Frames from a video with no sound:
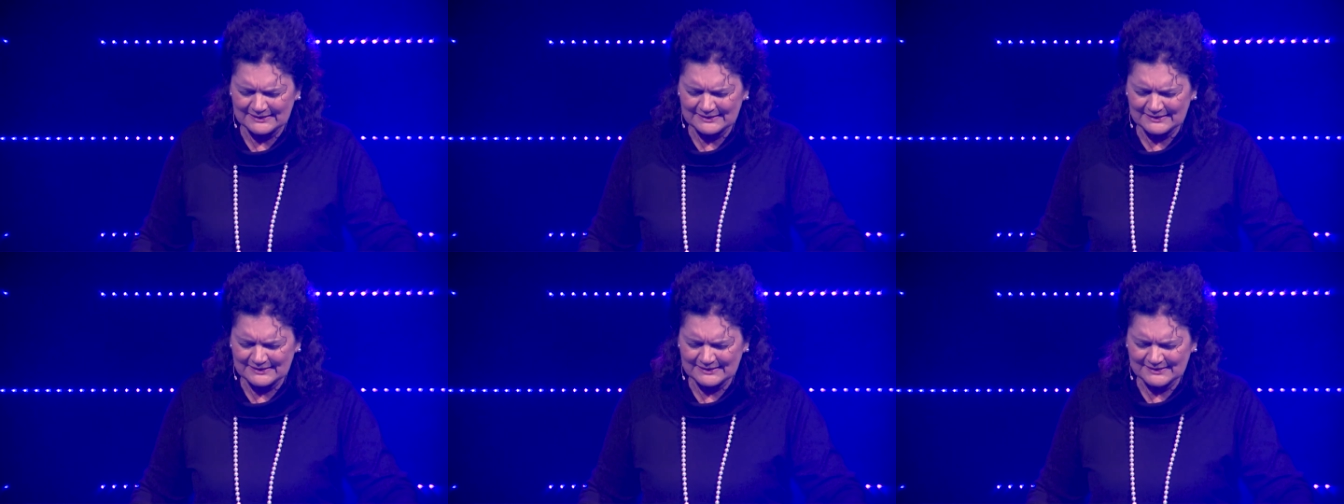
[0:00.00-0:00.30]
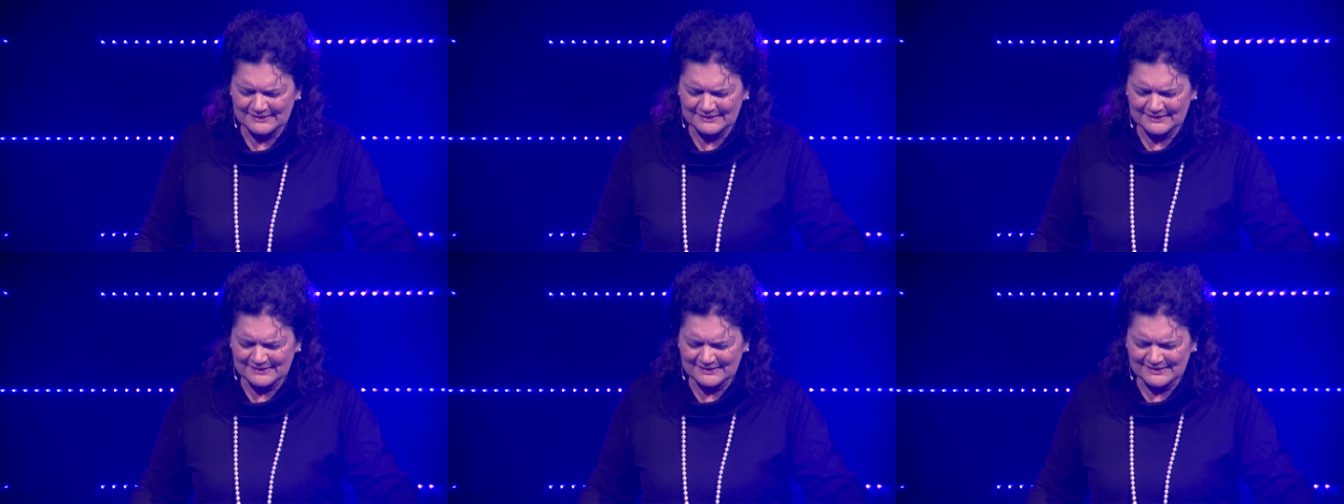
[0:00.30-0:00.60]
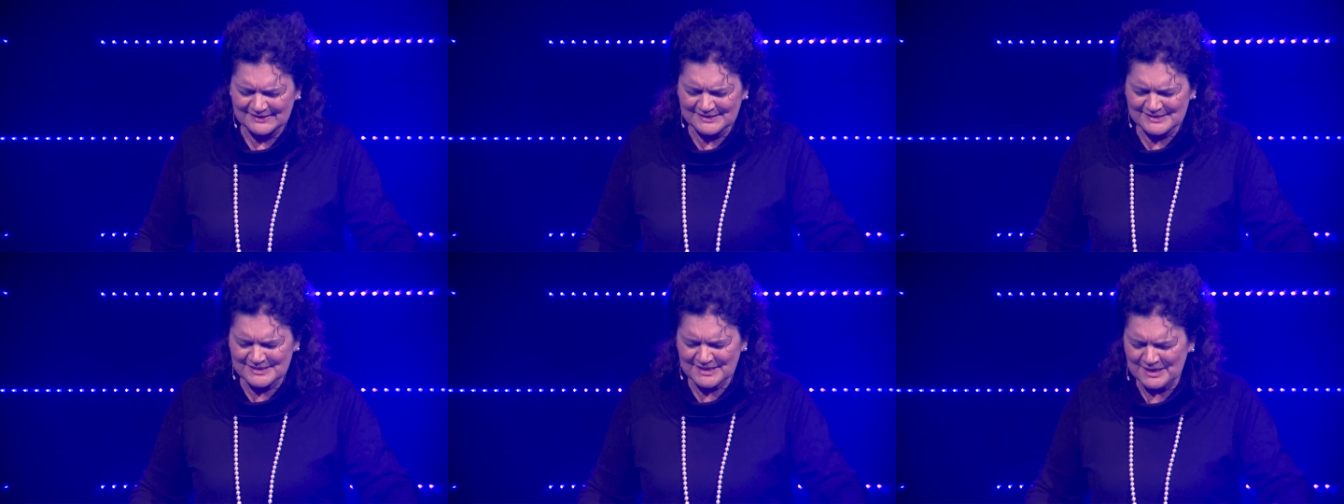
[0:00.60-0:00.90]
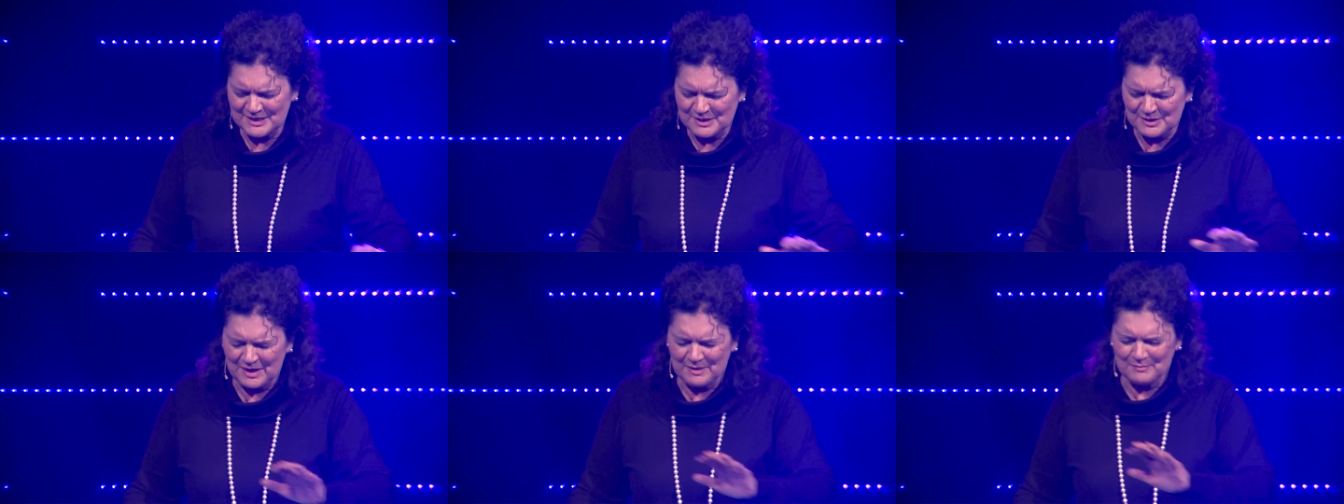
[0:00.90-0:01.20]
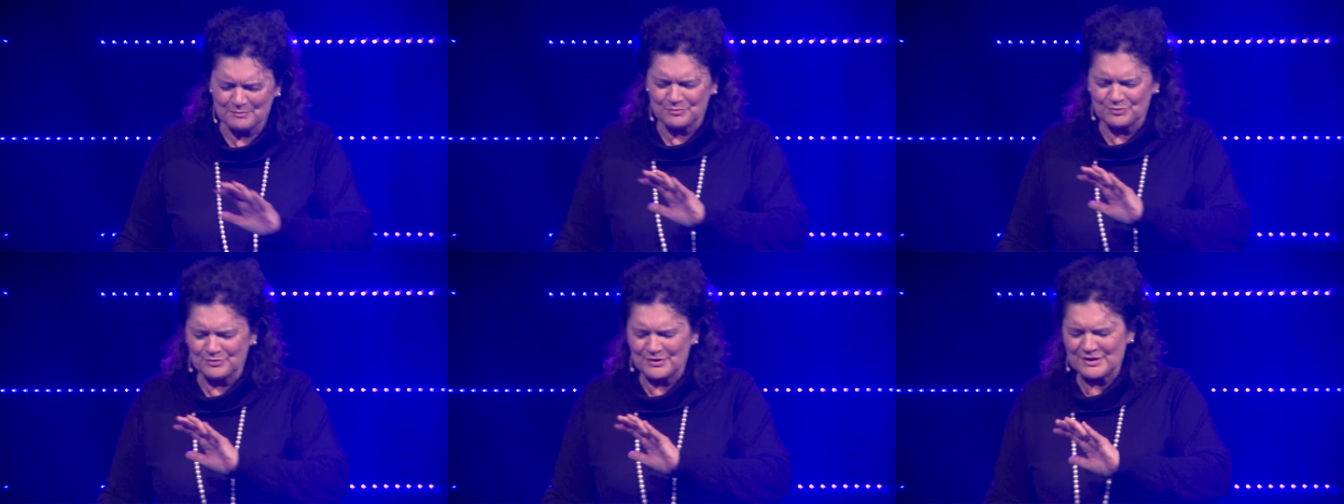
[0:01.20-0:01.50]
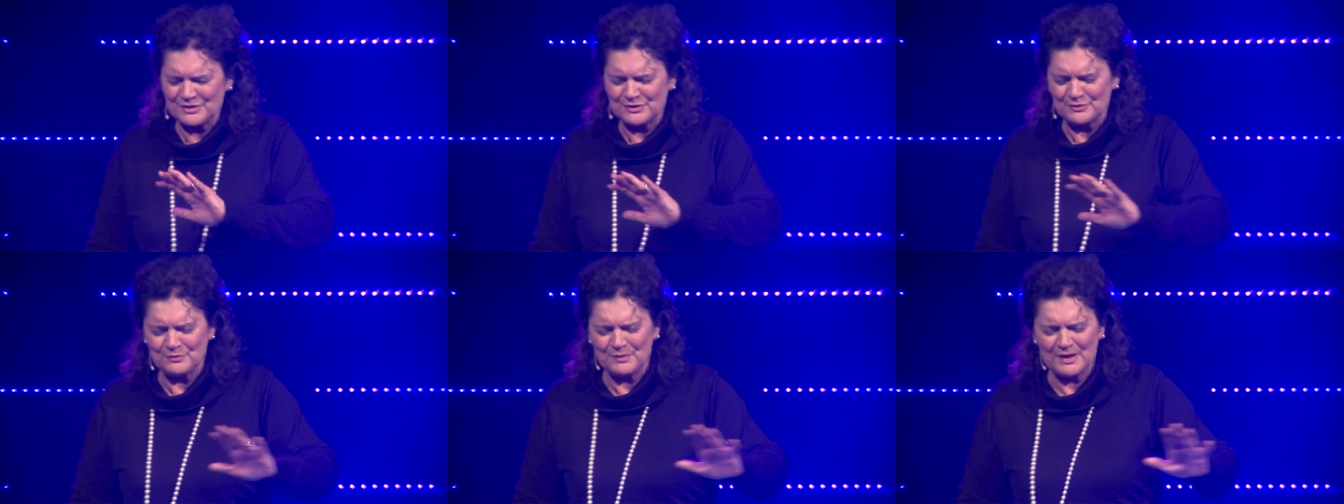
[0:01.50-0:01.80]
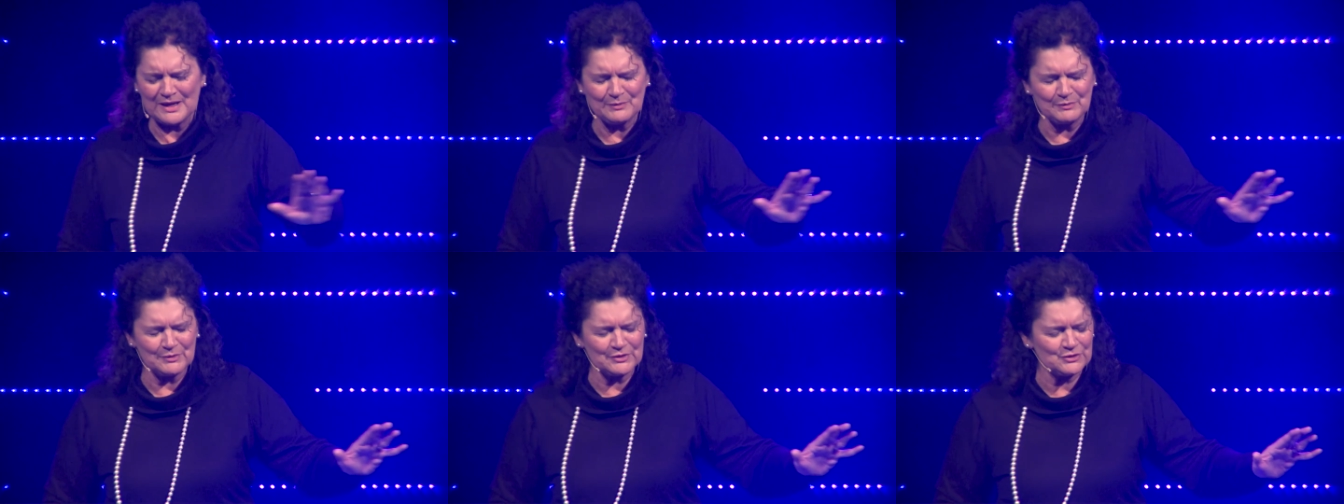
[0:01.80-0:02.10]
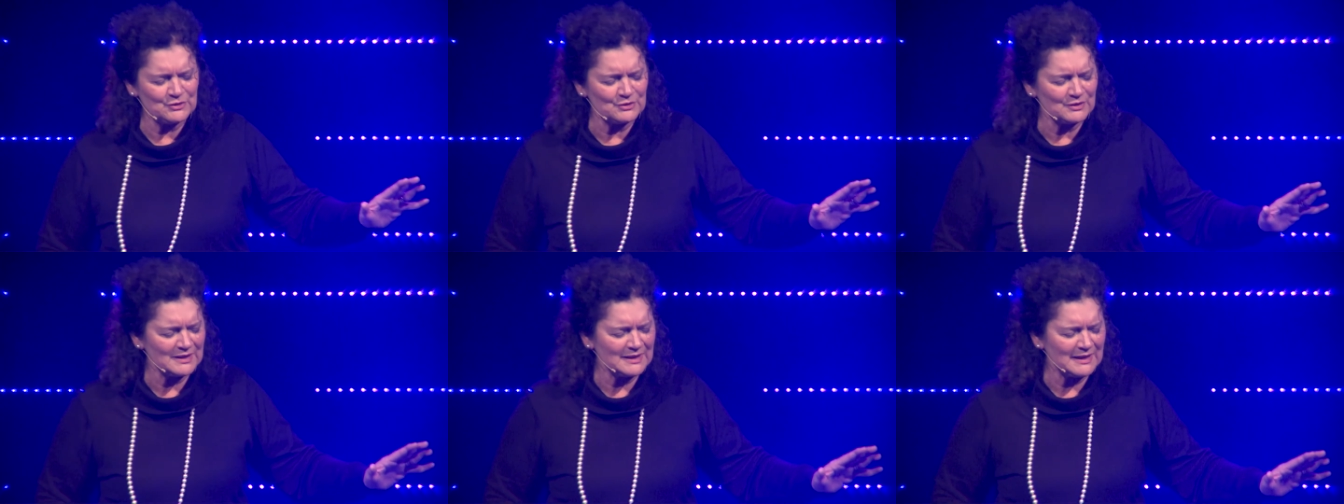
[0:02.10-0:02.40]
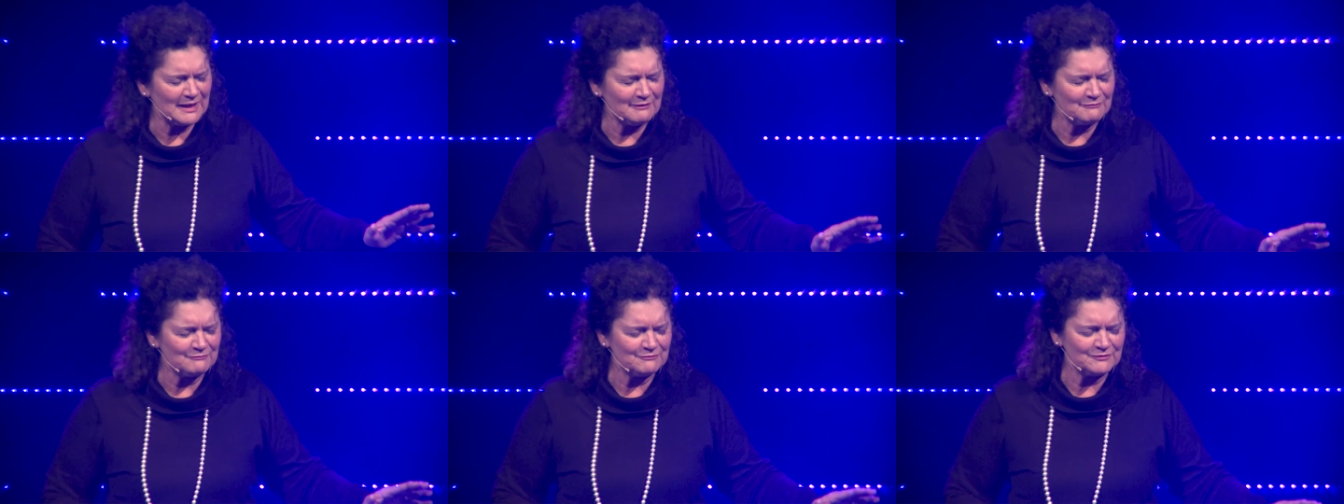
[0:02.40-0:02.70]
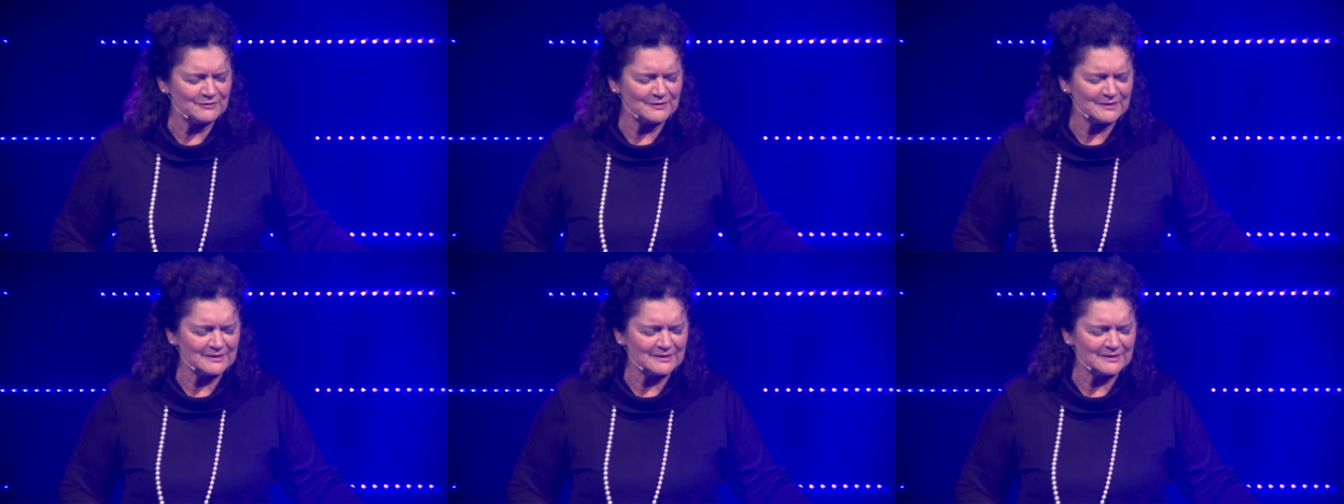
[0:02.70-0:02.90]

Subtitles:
You take our breath away with your love,